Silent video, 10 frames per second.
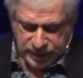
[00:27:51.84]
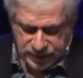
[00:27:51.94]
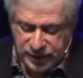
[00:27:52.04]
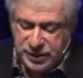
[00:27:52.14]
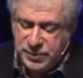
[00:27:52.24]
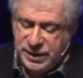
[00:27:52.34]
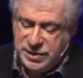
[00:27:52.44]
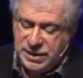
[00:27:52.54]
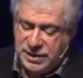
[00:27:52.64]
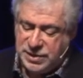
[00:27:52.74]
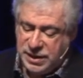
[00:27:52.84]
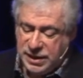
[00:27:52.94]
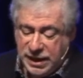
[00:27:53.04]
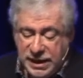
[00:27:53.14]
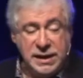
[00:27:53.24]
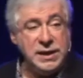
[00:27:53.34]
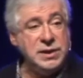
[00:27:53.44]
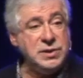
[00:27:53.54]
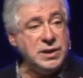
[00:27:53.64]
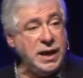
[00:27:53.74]
Notice what he says. He
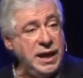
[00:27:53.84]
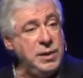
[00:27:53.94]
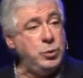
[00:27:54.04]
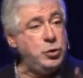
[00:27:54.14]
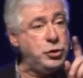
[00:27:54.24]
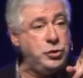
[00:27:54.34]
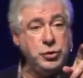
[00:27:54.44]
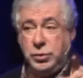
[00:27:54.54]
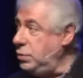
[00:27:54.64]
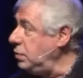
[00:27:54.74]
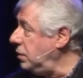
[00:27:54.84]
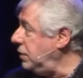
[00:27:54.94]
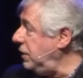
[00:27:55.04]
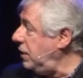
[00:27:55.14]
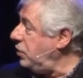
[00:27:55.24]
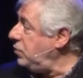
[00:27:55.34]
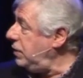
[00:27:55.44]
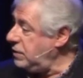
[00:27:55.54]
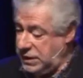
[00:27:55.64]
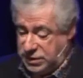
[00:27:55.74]
is able to do. See those
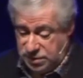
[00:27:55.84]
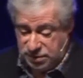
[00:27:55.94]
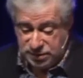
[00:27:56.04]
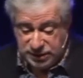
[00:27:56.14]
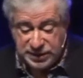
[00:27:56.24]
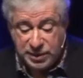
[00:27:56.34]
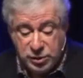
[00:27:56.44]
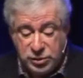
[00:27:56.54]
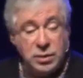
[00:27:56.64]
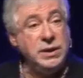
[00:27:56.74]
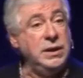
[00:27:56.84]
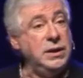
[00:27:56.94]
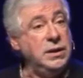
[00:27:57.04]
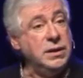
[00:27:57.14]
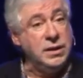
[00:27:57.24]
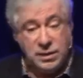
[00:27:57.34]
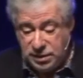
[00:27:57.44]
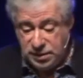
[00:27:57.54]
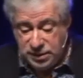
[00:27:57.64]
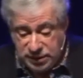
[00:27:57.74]
words there? He's able to do.
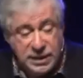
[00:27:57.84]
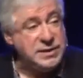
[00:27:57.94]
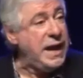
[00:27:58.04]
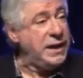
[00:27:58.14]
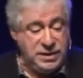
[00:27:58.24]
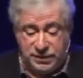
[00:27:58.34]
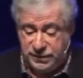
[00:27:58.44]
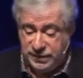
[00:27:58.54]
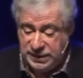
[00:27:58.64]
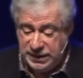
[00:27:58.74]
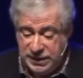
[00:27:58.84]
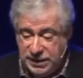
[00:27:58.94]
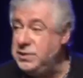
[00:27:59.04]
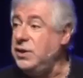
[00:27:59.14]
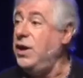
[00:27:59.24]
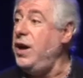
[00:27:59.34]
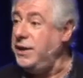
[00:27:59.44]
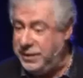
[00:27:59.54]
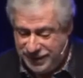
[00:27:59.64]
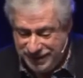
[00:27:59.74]
He's active. He's not
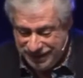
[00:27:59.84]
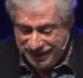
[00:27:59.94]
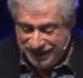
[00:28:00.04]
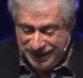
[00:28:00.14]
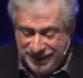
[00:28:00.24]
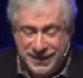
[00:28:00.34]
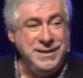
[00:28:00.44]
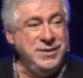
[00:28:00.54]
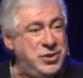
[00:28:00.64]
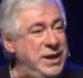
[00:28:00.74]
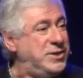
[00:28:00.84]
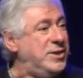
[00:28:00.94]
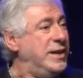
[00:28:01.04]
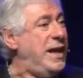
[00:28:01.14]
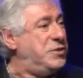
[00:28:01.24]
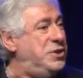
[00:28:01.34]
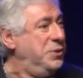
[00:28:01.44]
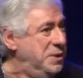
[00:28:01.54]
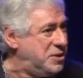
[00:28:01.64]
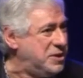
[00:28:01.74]
idle. Jesus loves
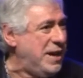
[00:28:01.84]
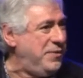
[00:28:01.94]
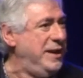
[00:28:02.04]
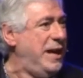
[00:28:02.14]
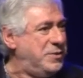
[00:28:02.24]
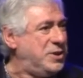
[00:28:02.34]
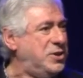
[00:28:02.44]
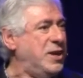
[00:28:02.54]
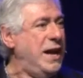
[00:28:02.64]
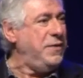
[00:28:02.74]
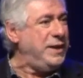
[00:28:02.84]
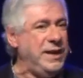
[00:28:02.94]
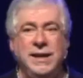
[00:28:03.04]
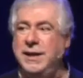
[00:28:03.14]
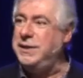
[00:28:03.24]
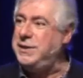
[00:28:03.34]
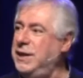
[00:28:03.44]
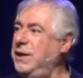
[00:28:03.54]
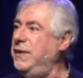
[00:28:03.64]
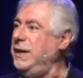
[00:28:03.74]
doing stuff. He loves to save and heal and
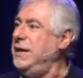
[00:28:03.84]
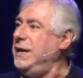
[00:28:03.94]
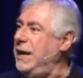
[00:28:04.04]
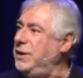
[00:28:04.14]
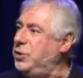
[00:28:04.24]
deliver and